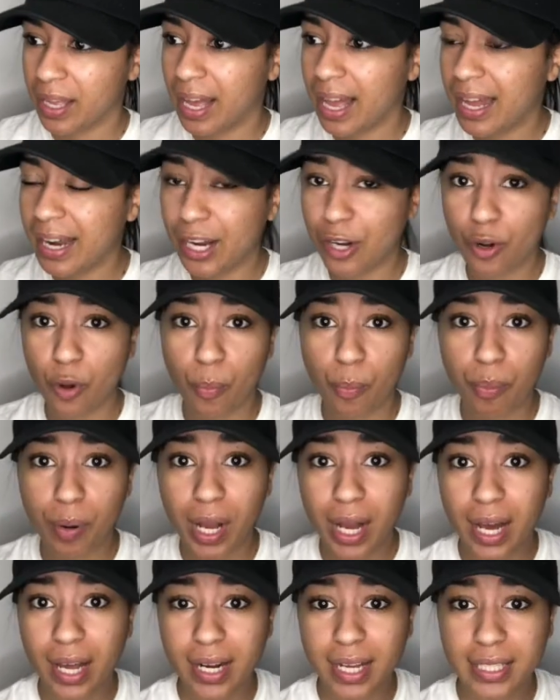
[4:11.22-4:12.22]
I didn't know
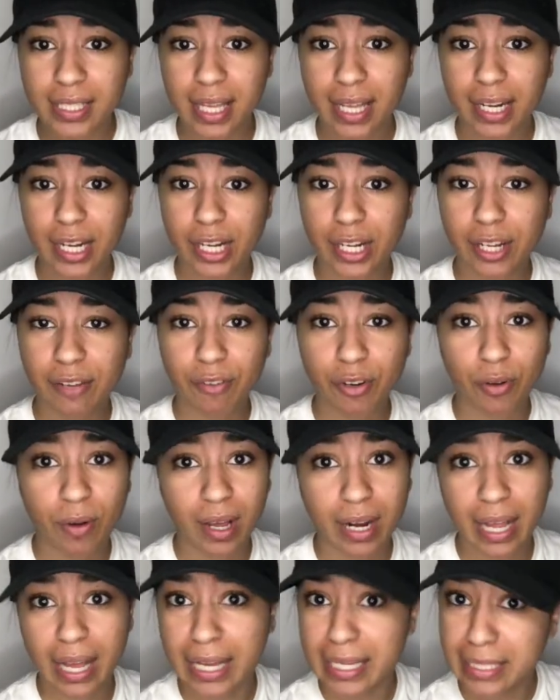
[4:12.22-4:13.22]
products. I didn't even know
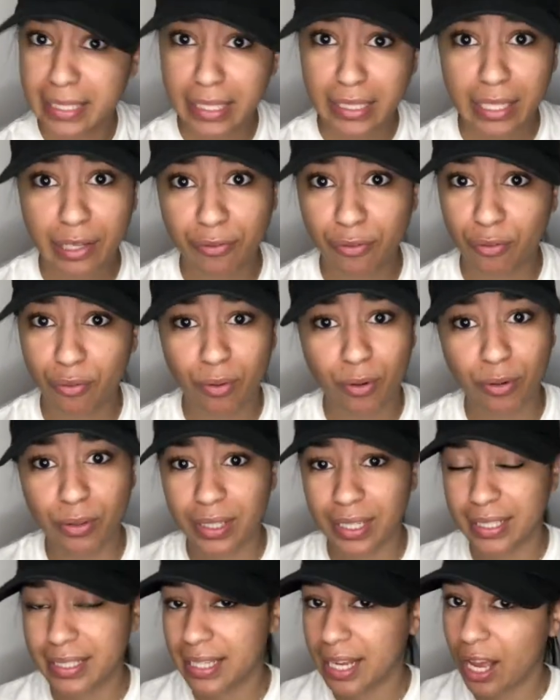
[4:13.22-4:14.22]
how to isolate for real.
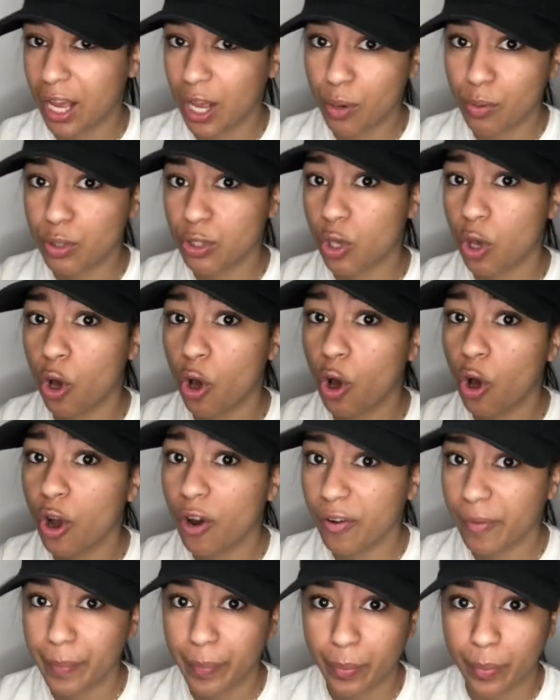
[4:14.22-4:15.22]
Like child, it was
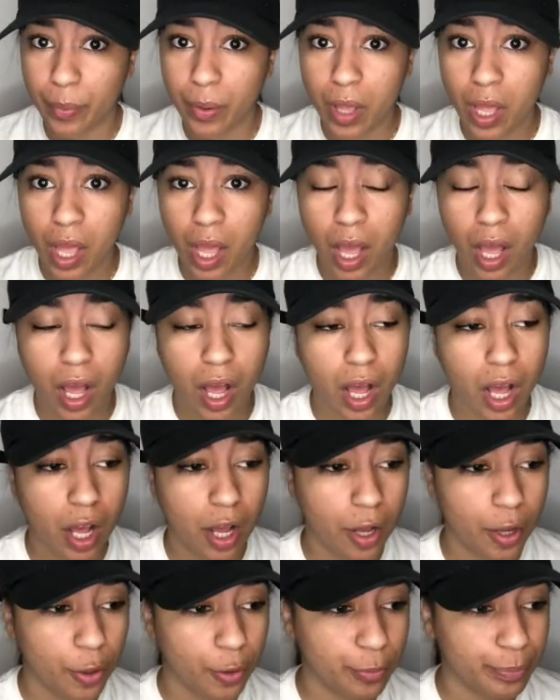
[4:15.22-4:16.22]
horrible.
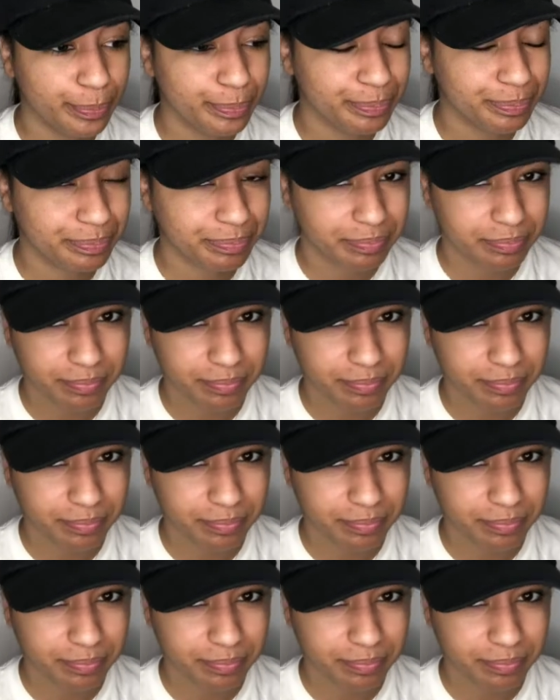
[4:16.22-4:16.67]
Um.